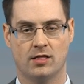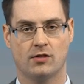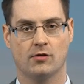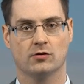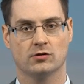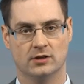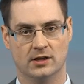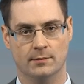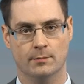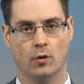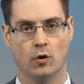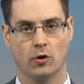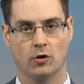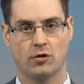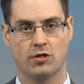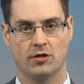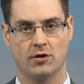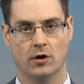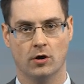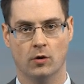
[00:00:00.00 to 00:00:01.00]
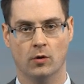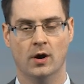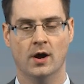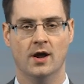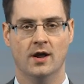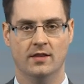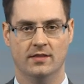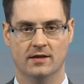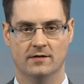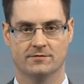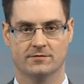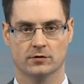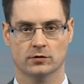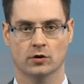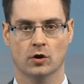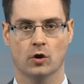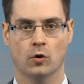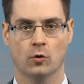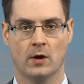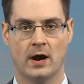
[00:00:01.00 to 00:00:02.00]
certainly more so than for
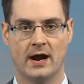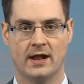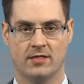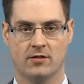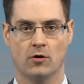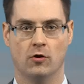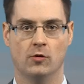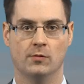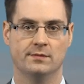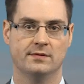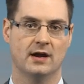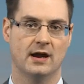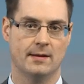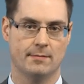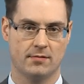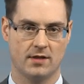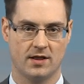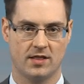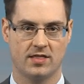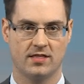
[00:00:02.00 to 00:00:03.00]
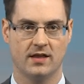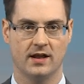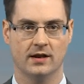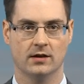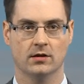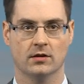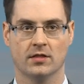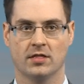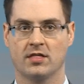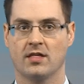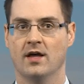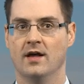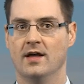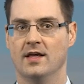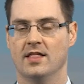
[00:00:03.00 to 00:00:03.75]
low-rise home types like singles,